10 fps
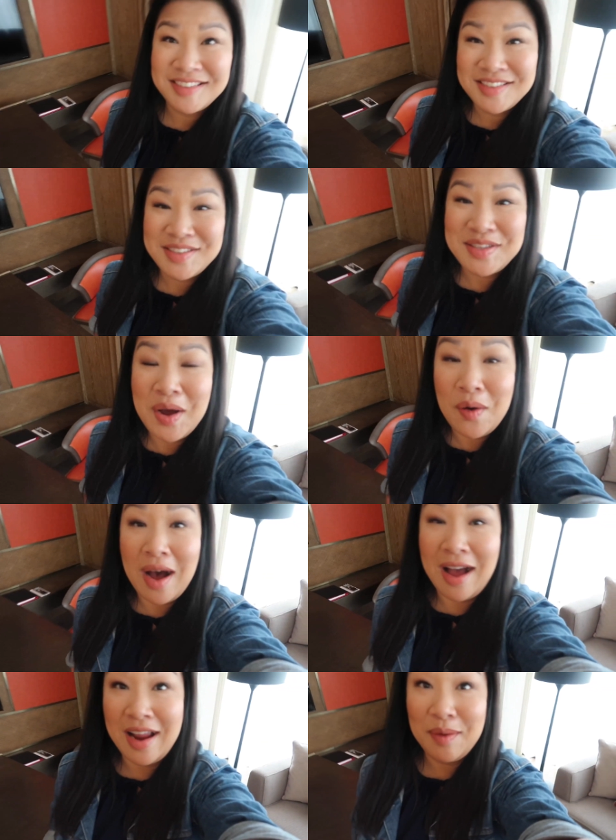So
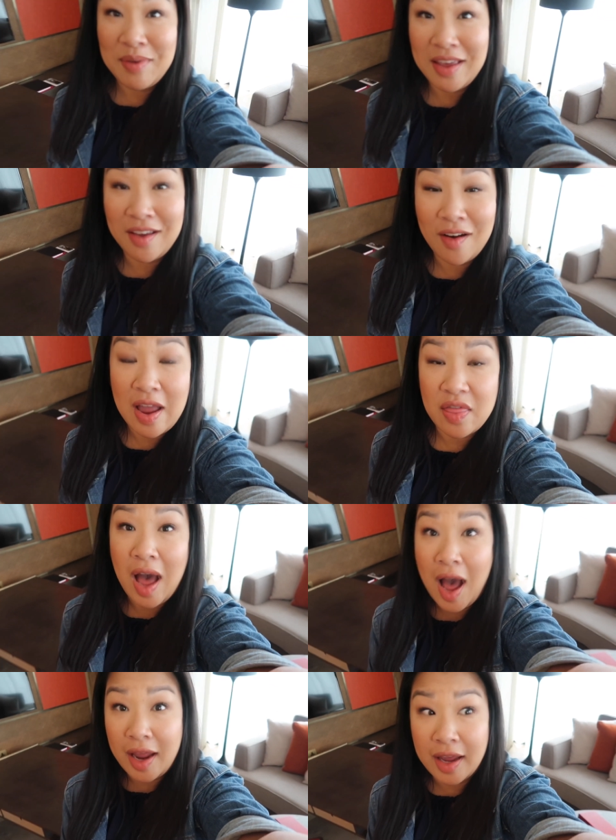I am here at the
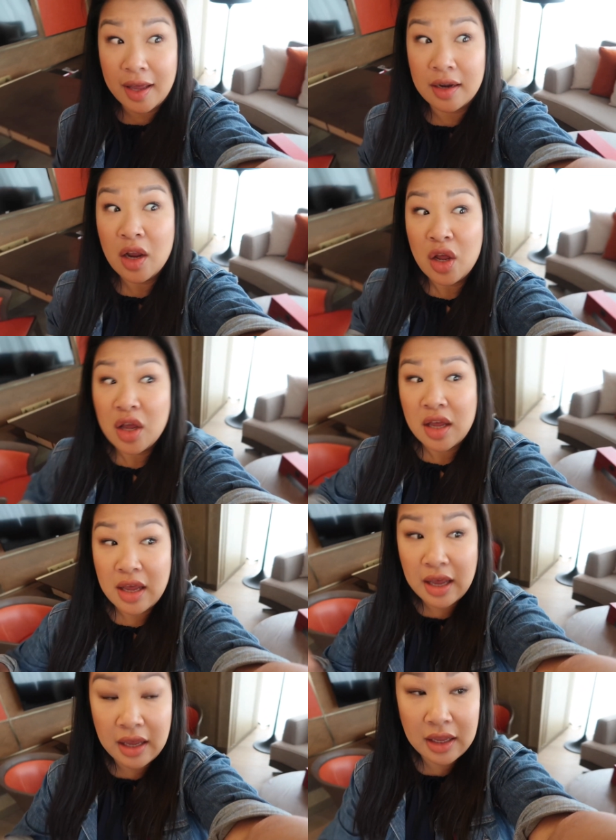Hyatt
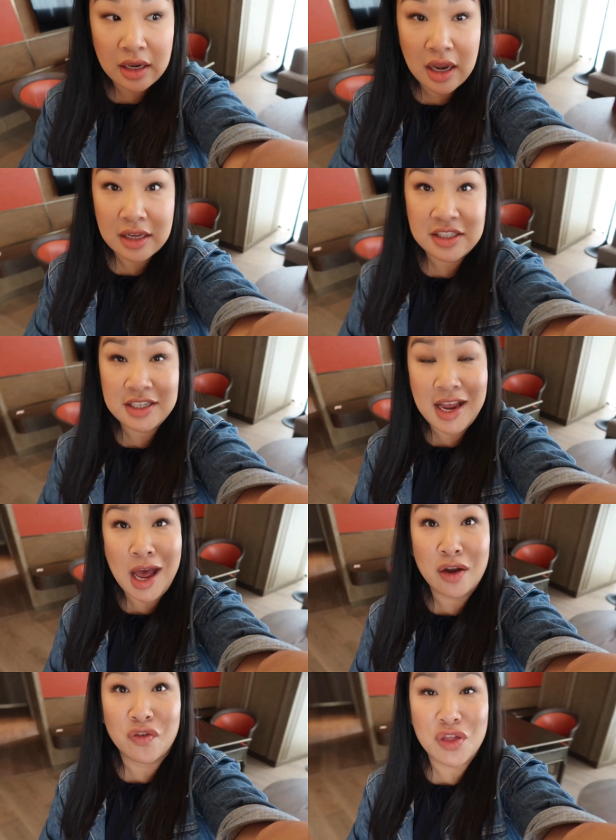in
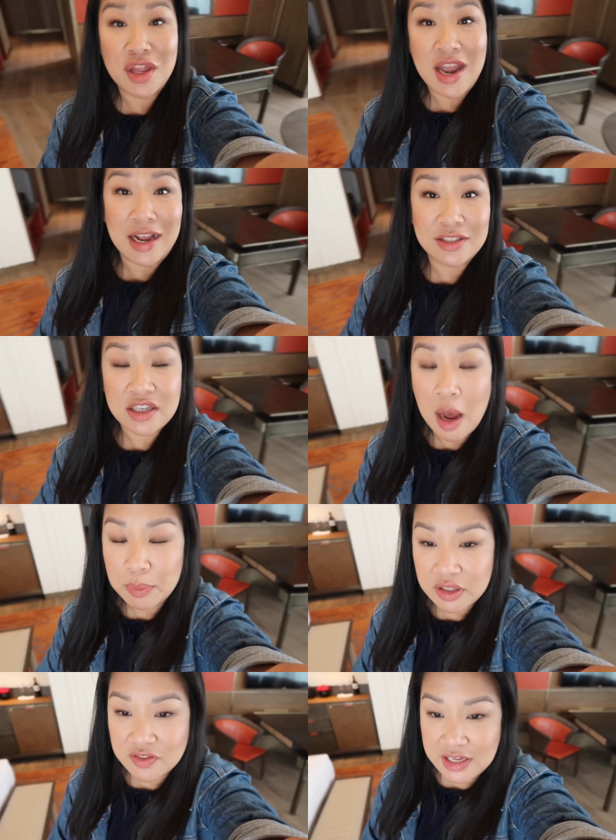Xi'an for the next
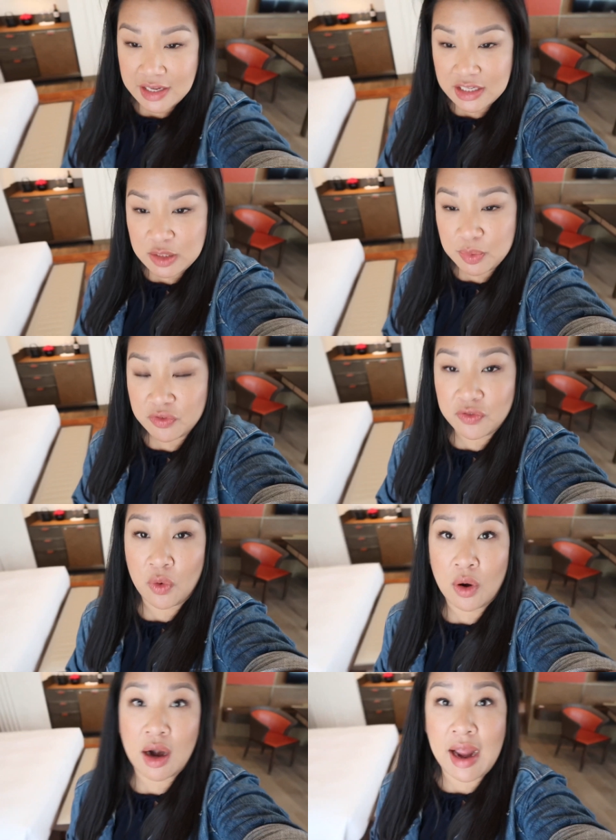couple of days
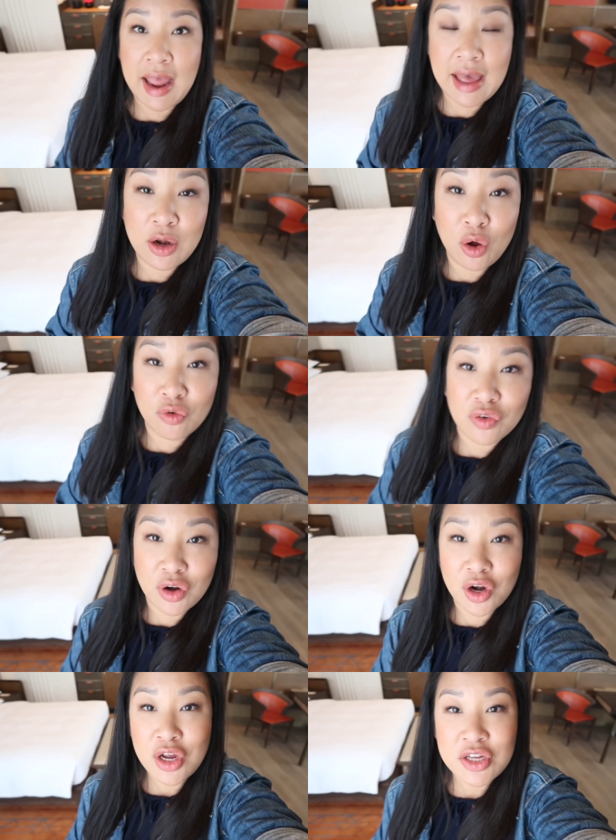before I head
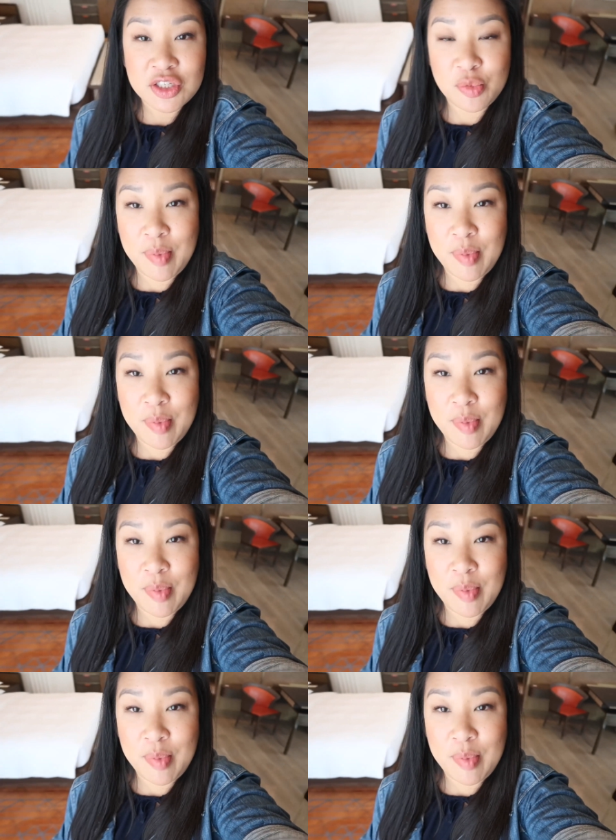over to